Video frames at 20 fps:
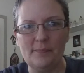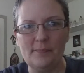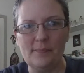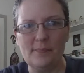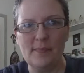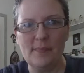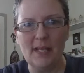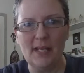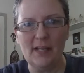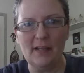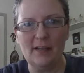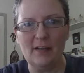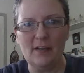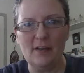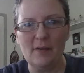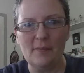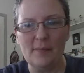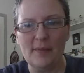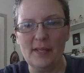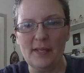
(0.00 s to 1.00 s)
make a
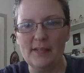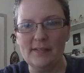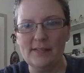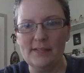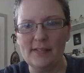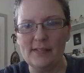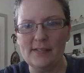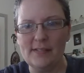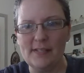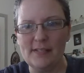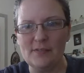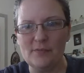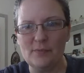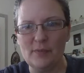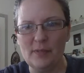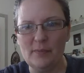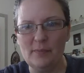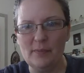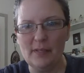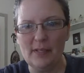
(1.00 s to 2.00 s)
comment that says
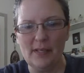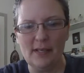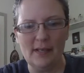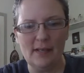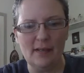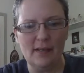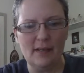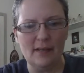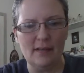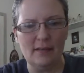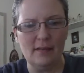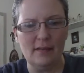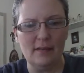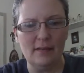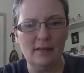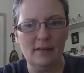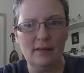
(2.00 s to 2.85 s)
replay.